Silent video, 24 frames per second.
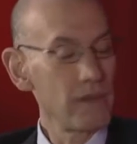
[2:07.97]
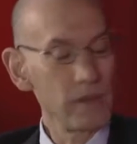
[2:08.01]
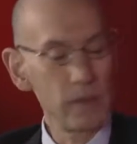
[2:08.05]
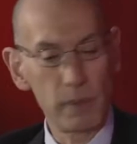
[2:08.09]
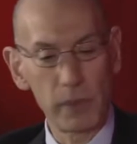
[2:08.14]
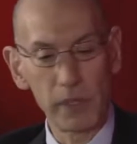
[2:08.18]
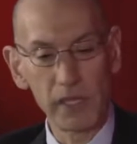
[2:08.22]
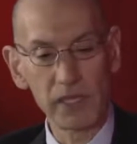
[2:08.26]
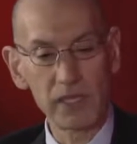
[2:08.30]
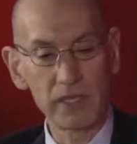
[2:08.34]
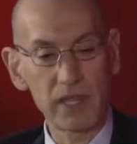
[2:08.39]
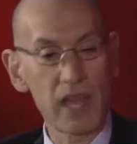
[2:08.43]
I mean,
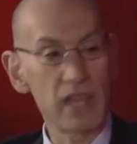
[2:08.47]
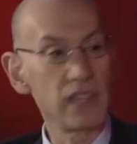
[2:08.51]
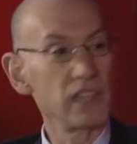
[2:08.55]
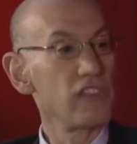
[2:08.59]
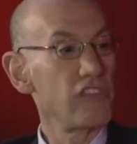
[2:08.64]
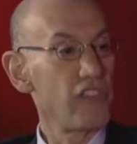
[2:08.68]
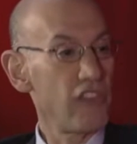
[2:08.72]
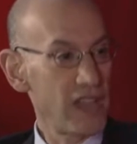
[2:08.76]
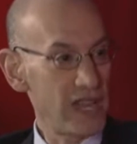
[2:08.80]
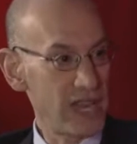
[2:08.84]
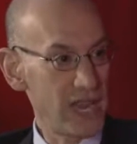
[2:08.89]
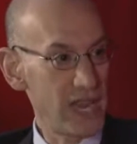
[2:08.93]
putting aside
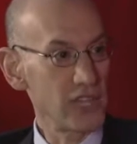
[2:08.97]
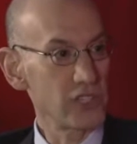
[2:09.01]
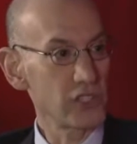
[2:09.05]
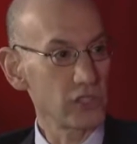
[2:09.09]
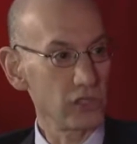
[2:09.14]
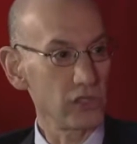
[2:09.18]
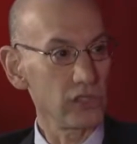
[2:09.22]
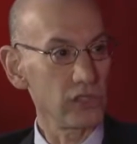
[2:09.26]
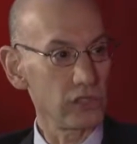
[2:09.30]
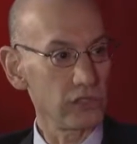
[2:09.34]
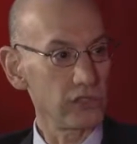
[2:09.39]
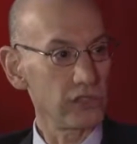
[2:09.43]
the
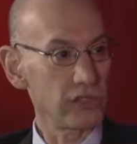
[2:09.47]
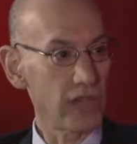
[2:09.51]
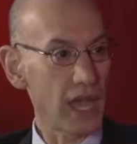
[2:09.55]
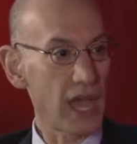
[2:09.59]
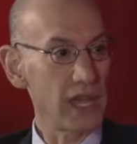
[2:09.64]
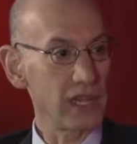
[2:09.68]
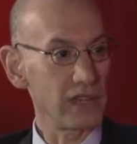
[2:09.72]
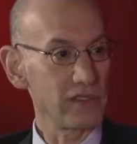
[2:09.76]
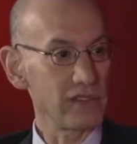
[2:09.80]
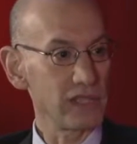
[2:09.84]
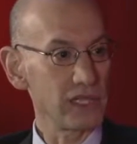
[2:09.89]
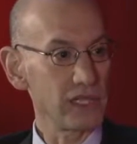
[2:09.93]
financial
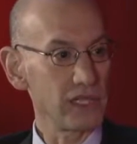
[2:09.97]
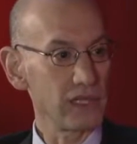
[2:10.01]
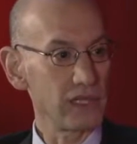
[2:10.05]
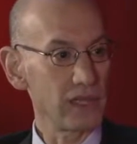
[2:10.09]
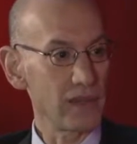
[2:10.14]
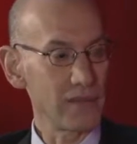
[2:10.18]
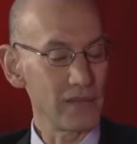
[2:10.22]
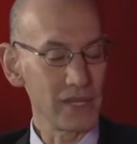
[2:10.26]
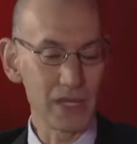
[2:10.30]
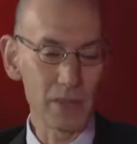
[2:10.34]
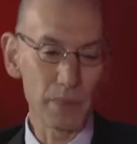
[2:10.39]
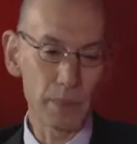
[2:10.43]
side of it,
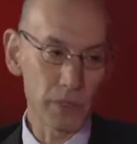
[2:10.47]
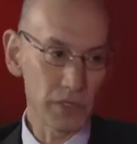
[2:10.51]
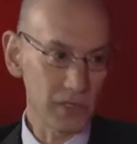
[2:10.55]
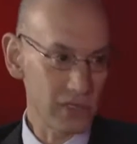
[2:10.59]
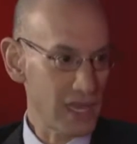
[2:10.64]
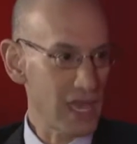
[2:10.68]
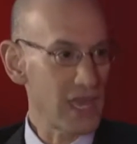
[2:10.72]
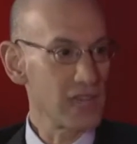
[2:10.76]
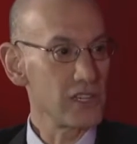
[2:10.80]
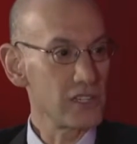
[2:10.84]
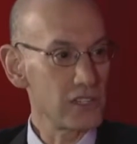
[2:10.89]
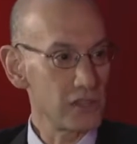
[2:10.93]
I mean, the
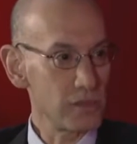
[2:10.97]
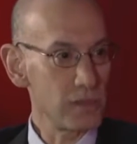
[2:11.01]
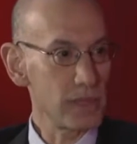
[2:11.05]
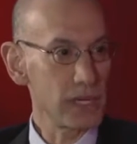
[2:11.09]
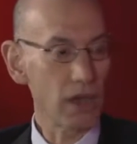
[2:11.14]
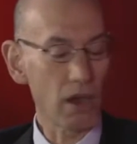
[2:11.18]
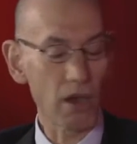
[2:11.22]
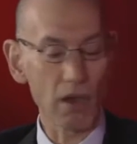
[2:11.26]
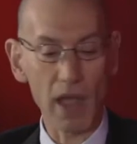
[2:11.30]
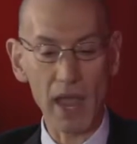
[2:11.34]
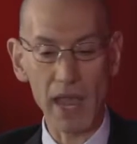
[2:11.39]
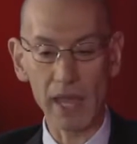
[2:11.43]
percentage of
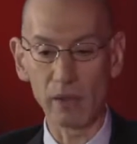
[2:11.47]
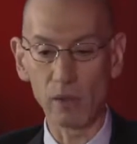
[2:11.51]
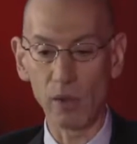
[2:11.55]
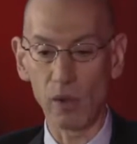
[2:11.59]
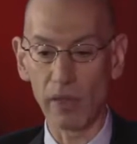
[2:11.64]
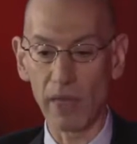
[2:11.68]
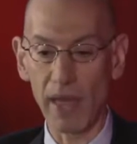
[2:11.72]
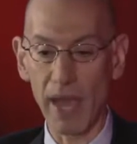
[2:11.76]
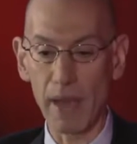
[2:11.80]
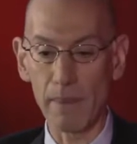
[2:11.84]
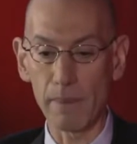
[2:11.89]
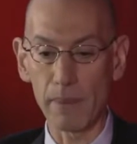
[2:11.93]
BRI and
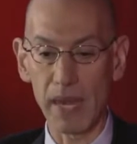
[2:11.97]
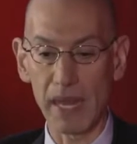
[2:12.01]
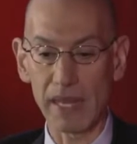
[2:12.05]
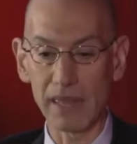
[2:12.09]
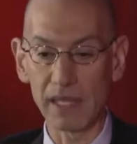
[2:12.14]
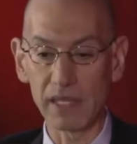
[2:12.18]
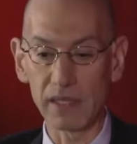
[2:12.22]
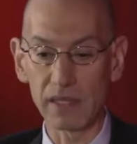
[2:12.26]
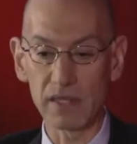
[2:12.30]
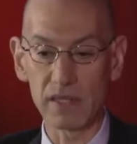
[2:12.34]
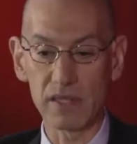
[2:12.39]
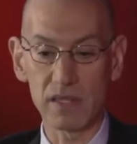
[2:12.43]
all that, but I
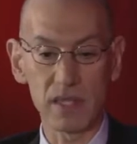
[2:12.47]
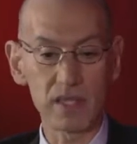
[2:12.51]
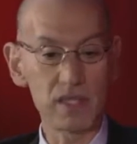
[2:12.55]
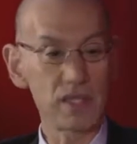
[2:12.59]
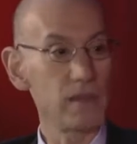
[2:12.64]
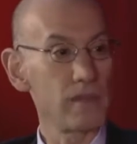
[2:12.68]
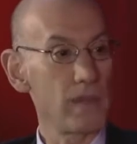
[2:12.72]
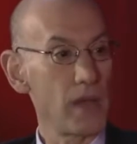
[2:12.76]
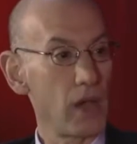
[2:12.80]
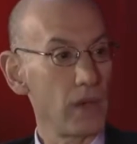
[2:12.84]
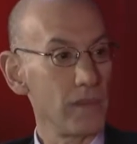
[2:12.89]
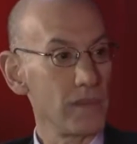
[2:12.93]
think the
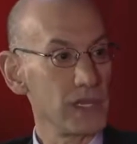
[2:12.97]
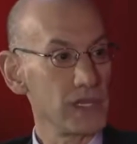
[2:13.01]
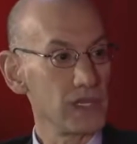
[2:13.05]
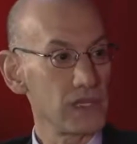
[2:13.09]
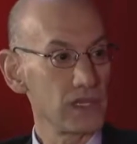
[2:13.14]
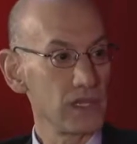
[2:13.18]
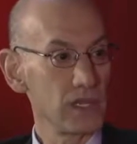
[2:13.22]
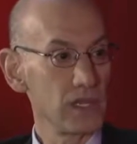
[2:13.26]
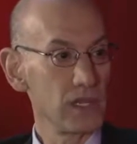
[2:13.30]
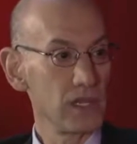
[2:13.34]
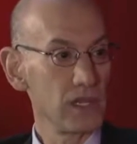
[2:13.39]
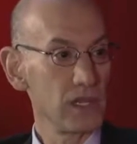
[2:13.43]
system
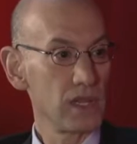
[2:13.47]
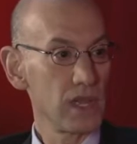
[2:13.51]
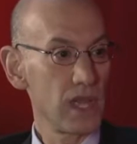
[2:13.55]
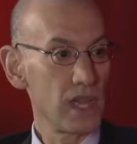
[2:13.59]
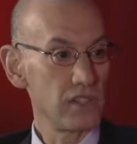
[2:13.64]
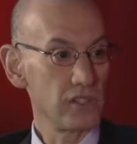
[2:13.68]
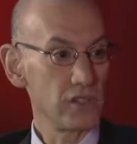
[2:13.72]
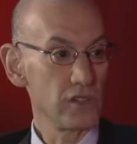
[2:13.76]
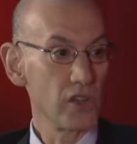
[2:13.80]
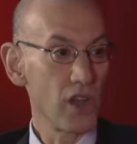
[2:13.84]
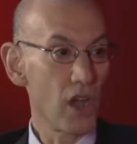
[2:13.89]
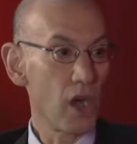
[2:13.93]
elements,
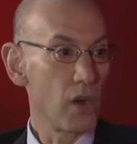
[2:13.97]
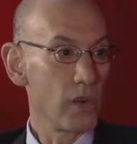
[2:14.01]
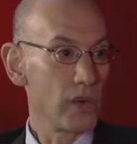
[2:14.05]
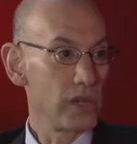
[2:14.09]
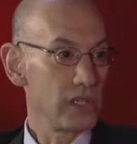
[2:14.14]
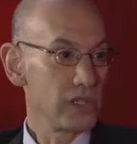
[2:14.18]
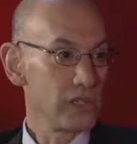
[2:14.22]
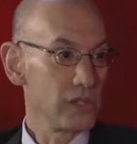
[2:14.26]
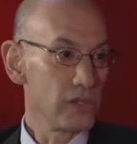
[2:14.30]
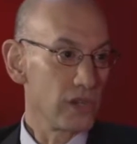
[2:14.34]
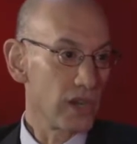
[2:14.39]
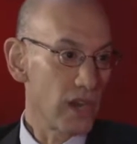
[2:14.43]
as you know,
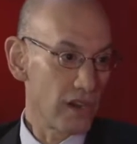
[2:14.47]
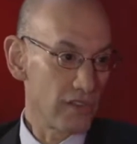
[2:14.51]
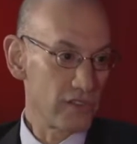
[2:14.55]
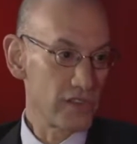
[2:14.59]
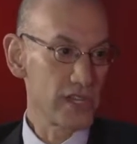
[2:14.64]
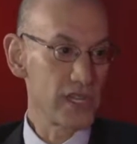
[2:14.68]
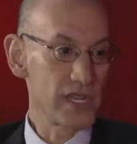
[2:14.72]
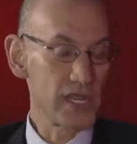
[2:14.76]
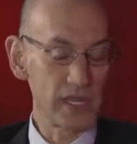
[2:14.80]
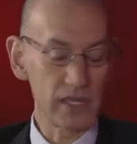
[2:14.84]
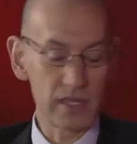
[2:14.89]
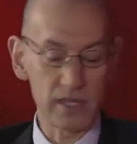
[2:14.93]
and you
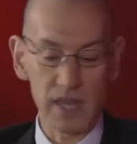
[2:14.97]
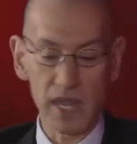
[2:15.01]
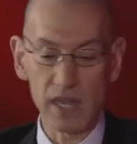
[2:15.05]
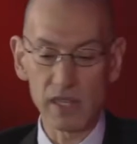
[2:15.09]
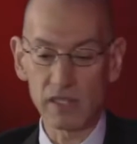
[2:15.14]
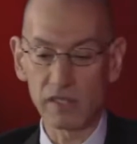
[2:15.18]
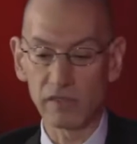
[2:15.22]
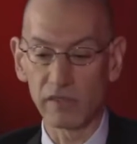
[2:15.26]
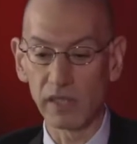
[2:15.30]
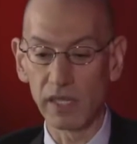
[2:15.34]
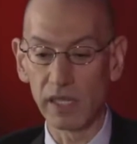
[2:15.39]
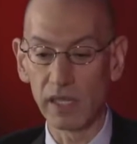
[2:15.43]
covered it
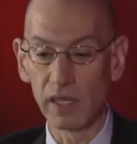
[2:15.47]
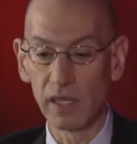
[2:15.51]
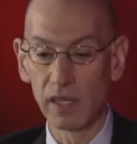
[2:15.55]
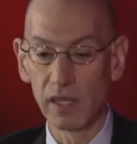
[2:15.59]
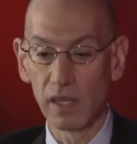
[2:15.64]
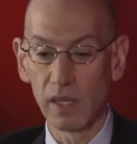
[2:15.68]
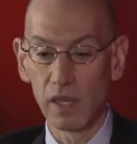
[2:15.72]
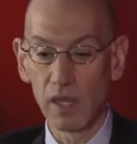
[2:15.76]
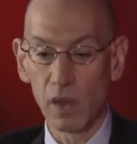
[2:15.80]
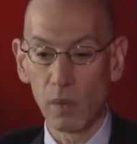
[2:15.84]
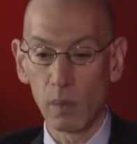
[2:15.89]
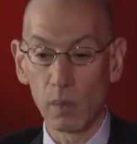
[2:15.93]
extensively,
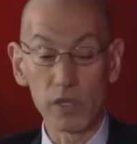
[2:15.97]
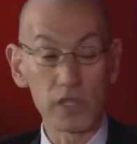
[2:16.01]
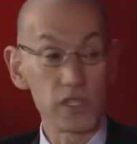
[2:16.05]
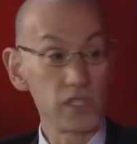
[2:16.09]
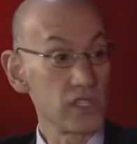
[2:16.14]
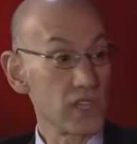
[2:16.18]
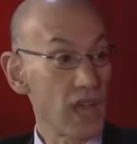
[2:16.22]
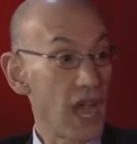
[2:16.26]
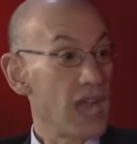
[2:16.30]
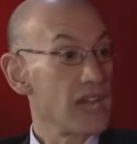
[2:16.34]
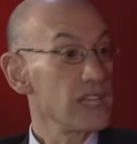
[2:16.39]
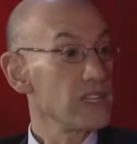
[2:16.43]
were
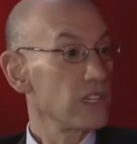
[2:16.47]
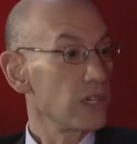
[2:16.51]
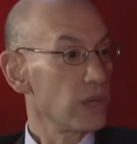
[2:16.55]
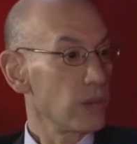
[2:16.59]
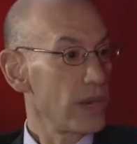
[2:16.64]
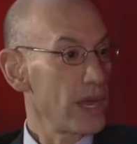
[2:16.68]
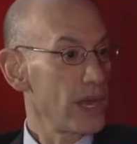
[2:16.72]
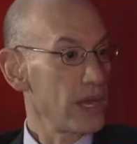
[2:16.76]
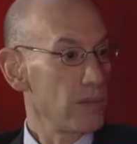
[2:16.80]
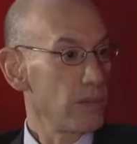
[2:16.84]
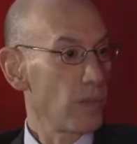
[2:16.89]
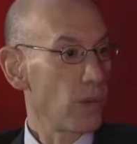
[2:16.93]
designed to
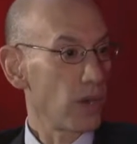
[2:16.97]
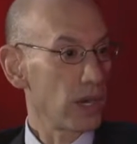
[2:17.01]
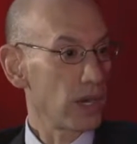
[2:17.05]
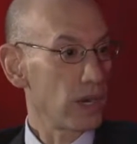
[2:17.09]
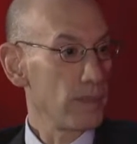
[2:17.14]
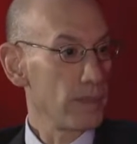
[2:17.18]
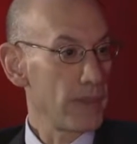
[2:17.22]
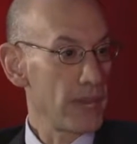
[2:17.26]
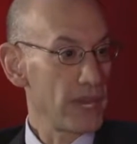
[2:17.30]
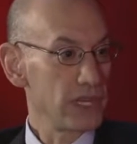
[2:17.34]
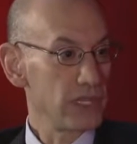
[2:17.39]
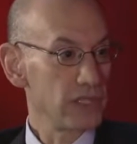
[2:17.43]
create a more
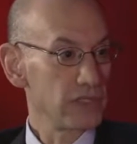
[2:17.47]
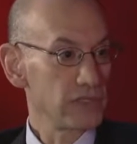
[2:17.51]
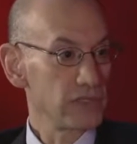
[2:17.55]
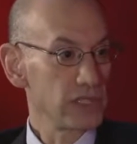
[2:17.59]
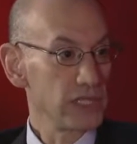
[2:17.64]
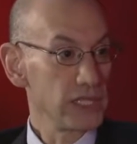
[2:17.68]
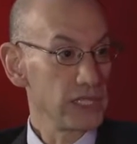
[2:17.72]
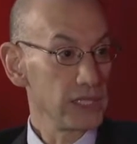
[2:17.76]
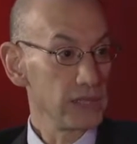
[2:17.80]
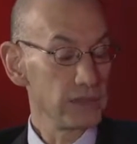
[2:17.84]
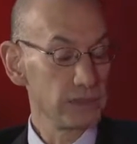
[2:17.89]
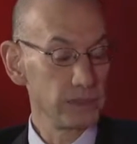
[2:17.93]
competitive
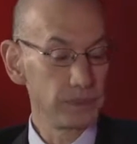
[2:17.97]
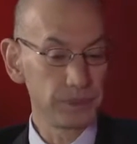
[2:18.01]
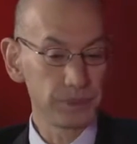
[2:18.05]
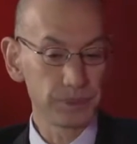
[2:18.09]
league